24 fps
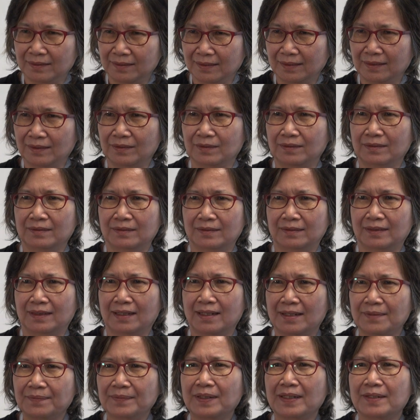you know
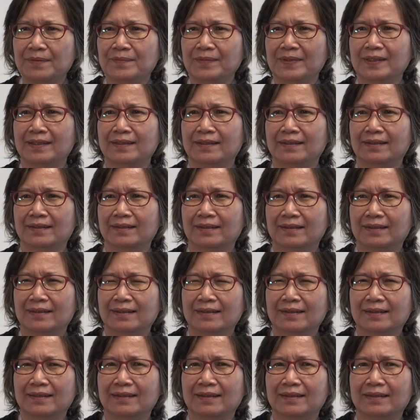the upcoming
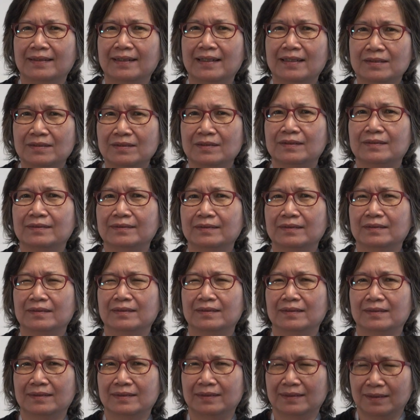uh, natural,
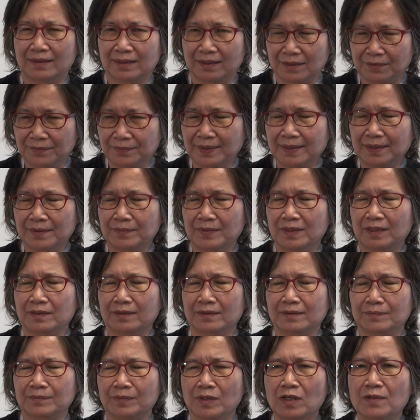uh,
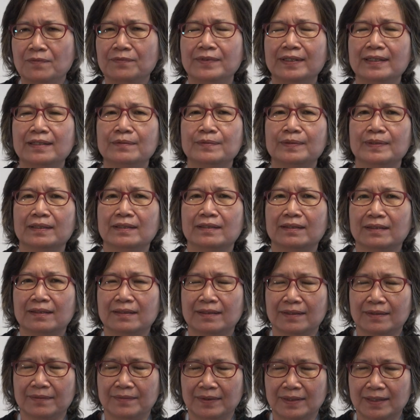the more frequent
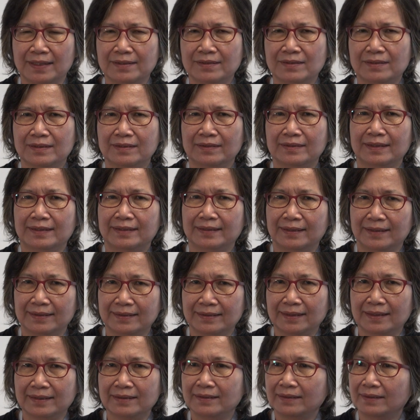uh, natural
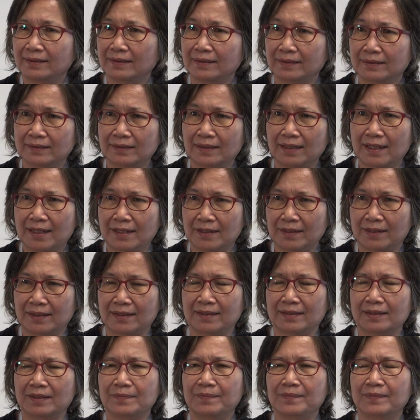disaster that's
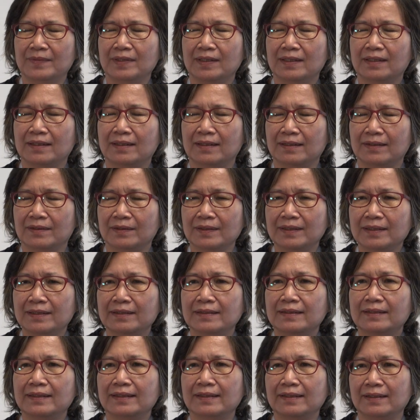in,
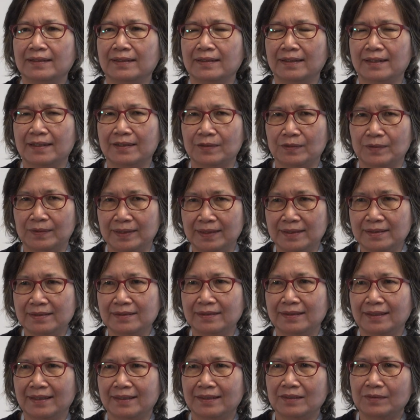occurring in our
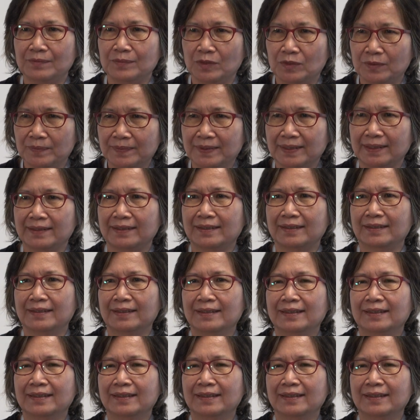region at the moment.